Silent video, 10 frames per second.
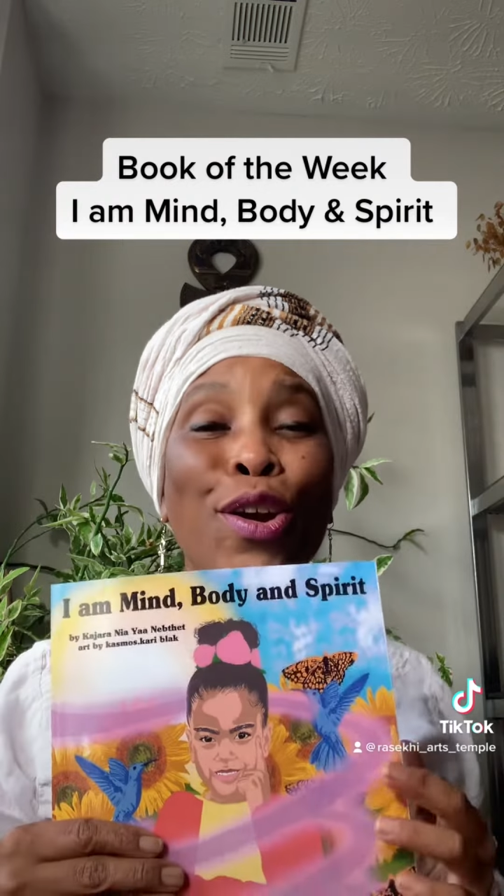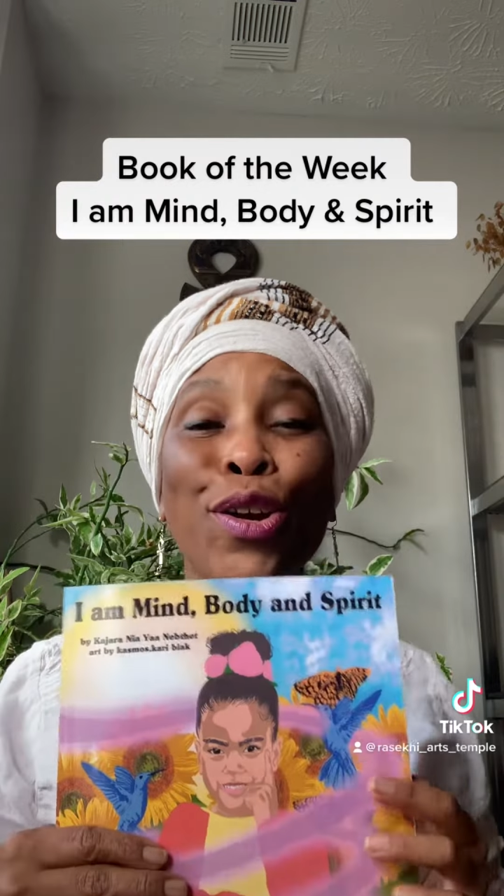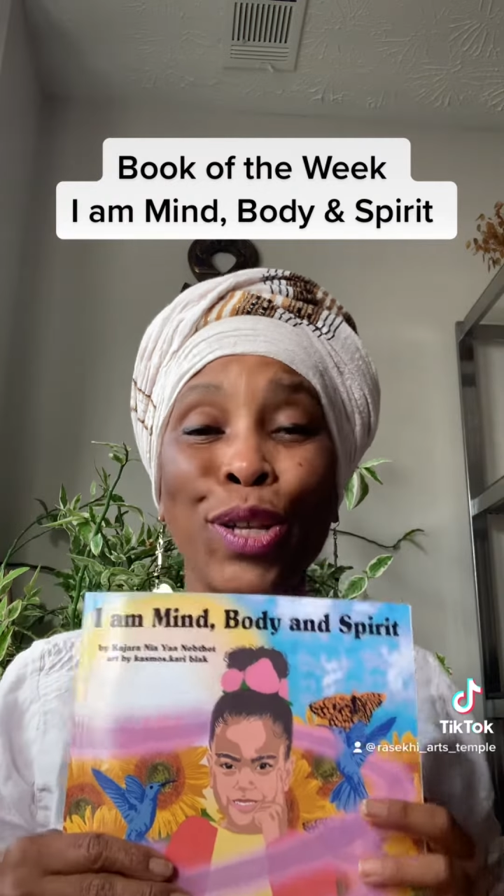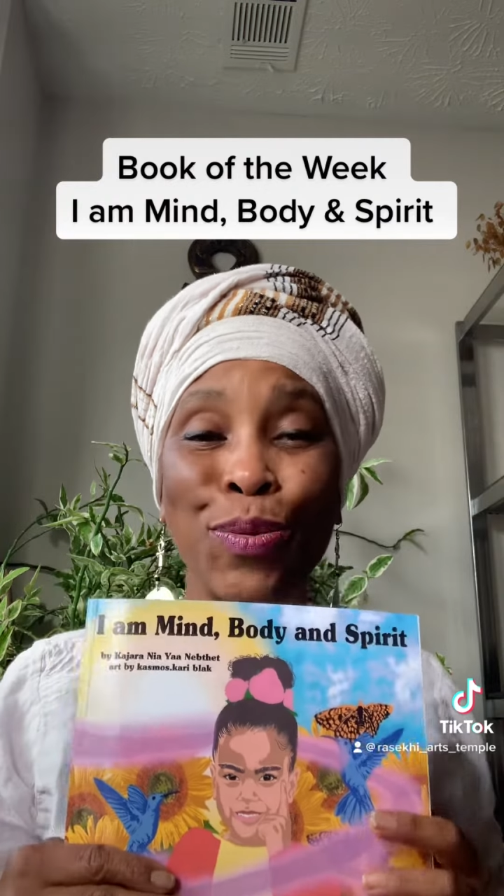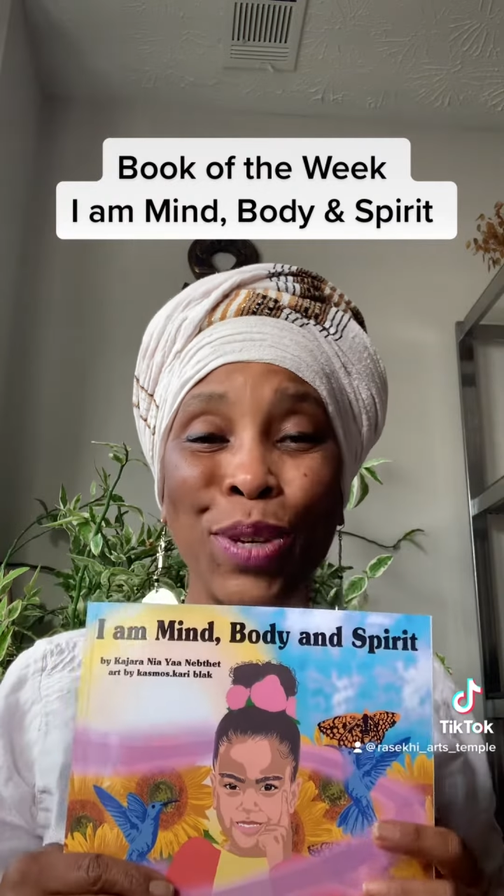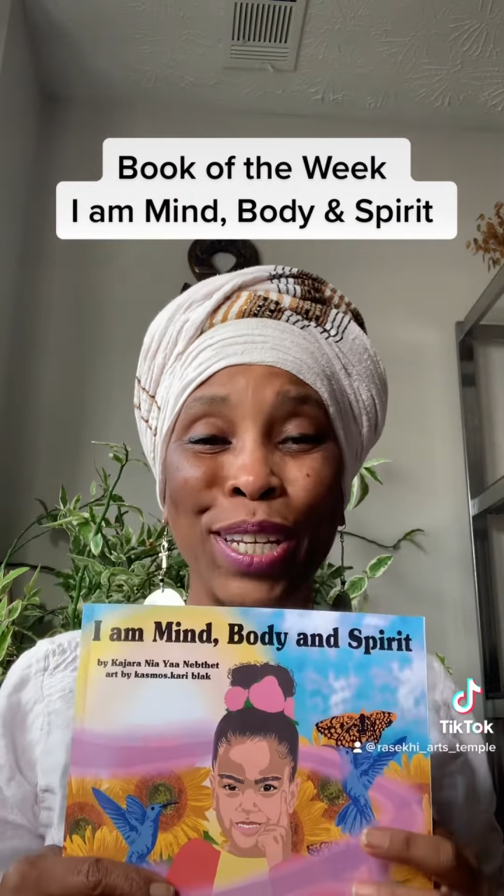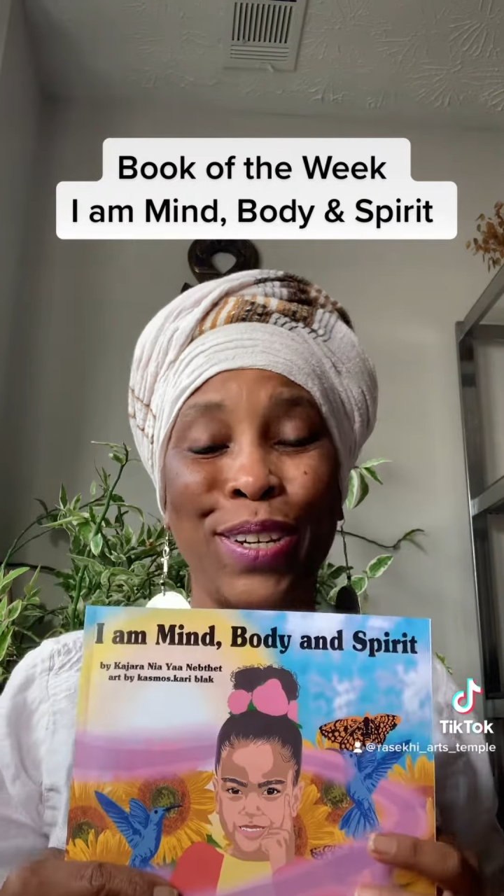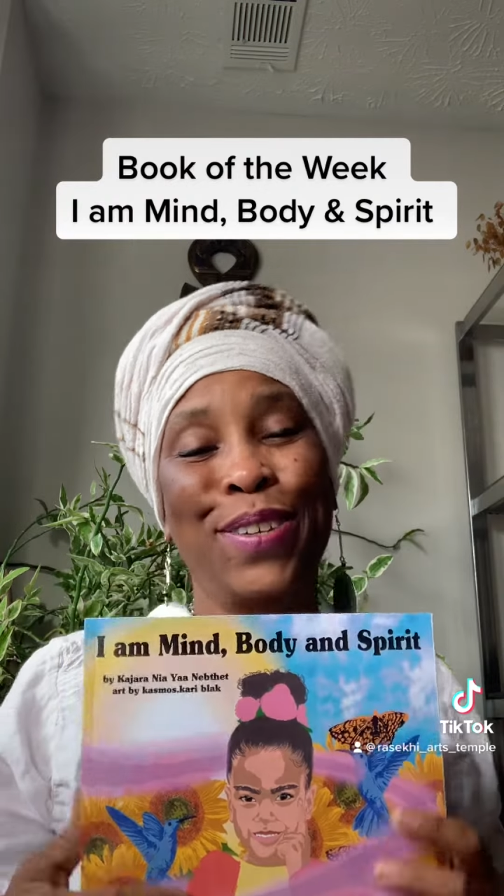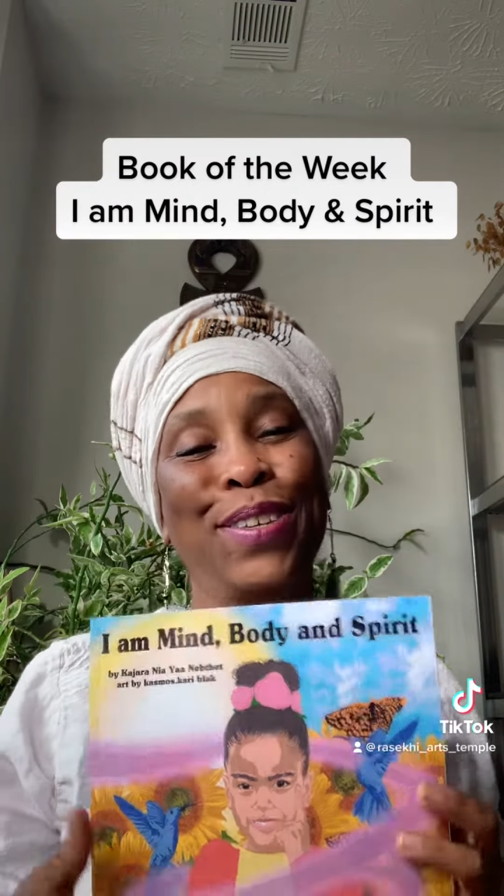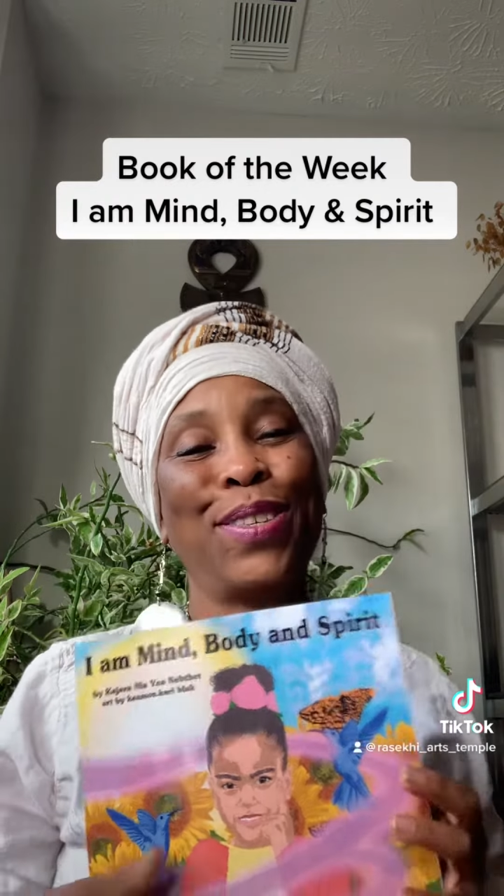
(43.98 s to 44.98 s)
early reader.
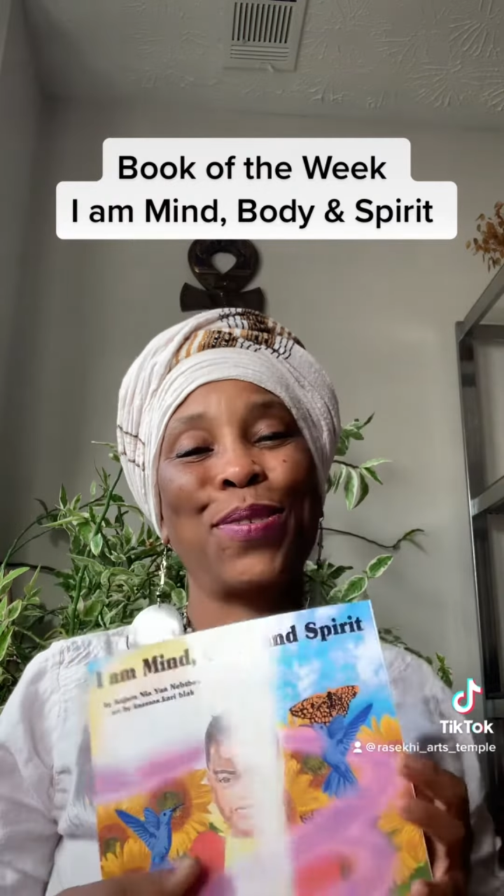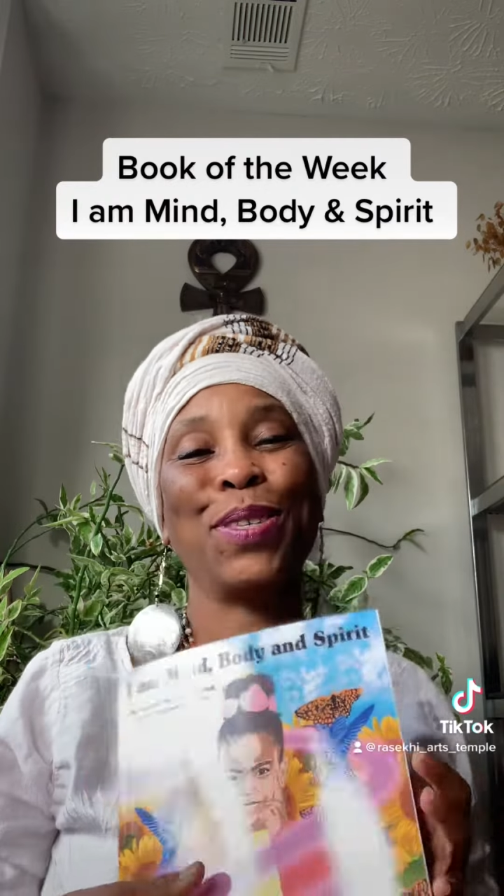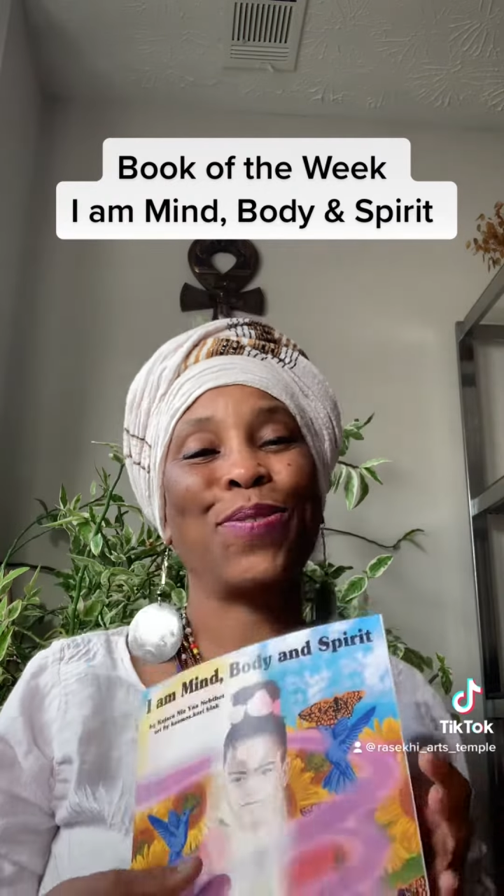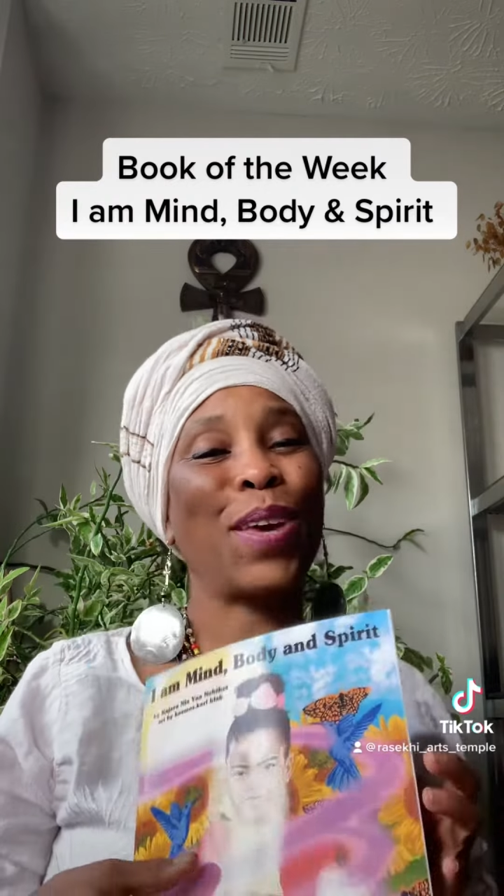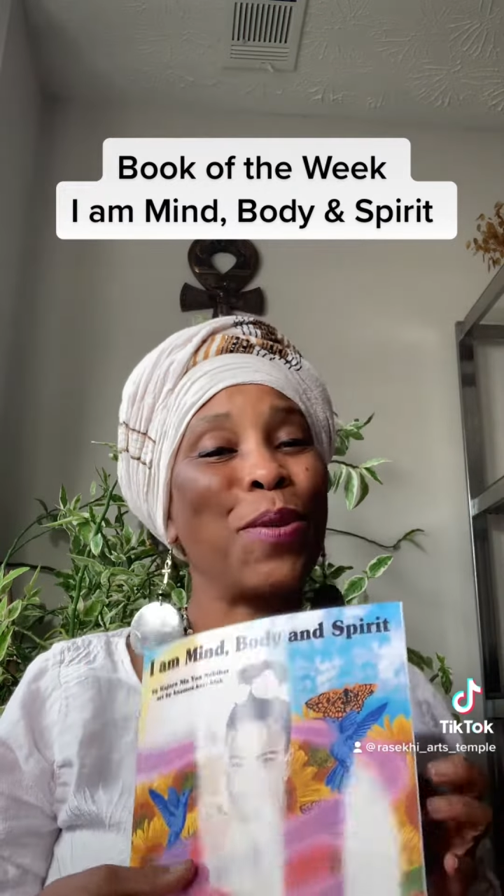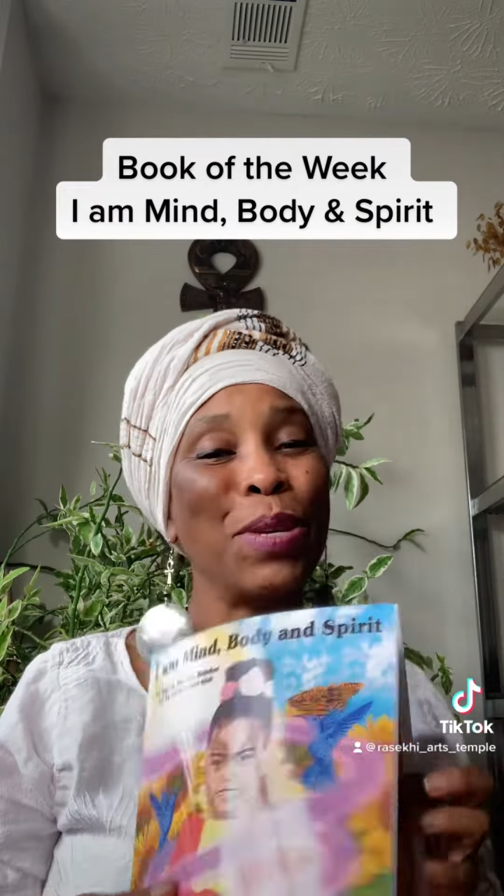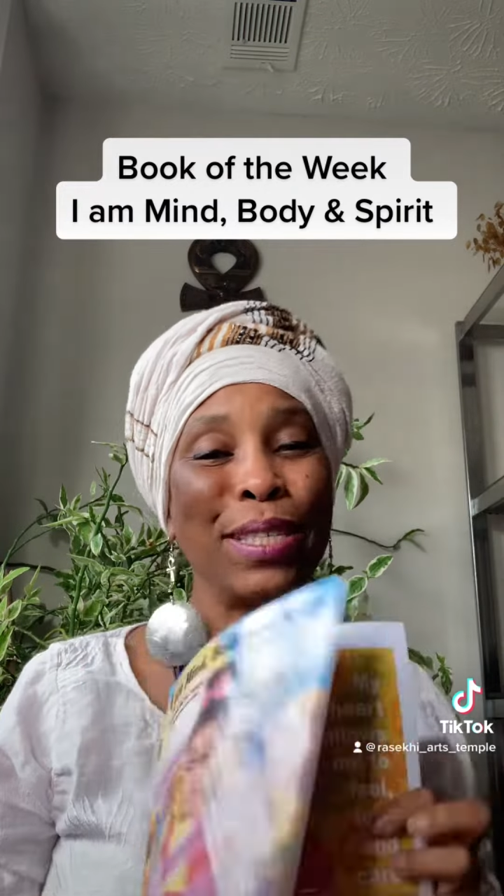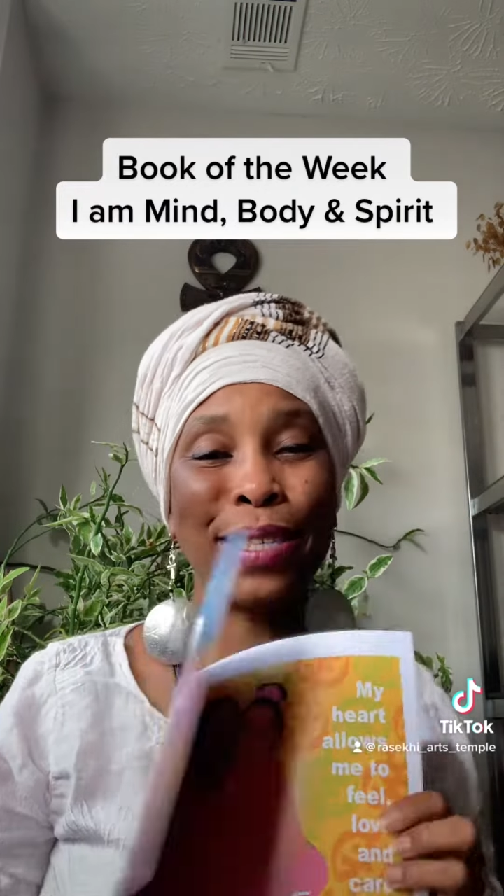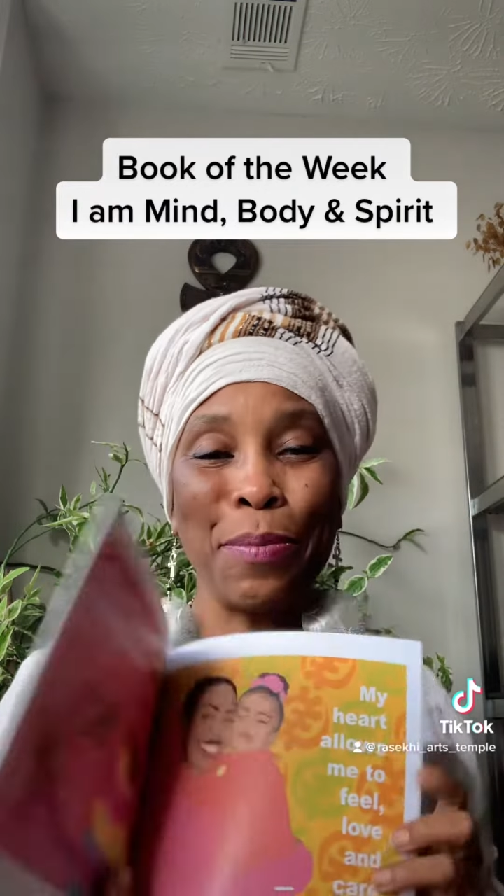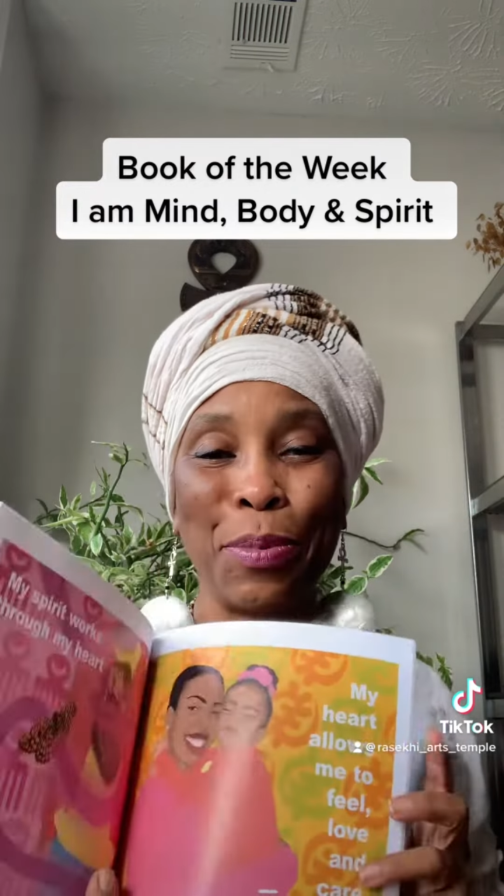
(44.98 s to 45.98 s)
So it's very
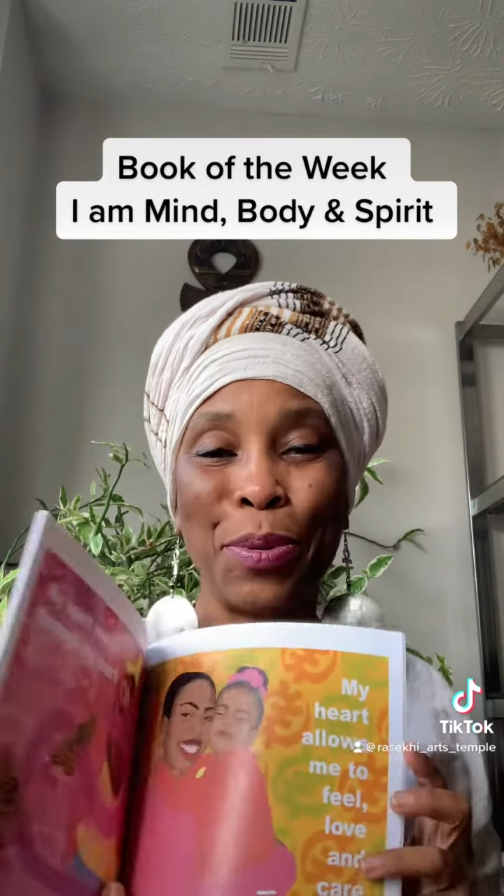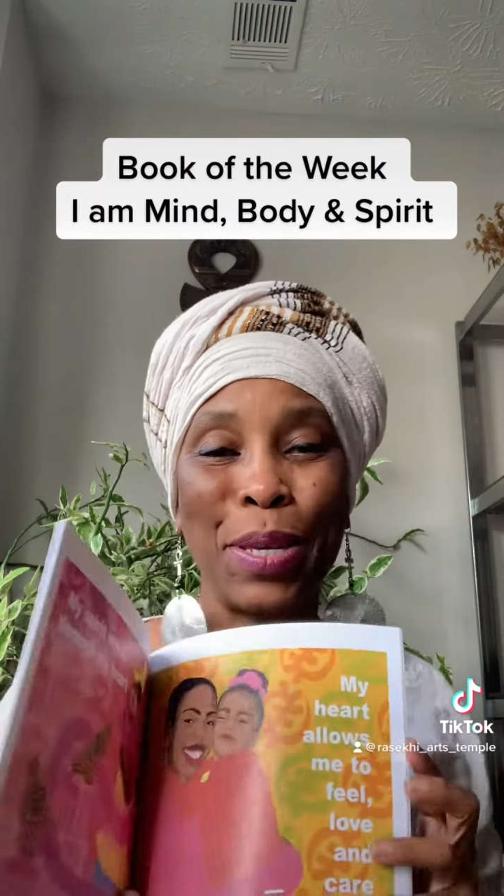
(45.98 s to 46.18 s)
simple,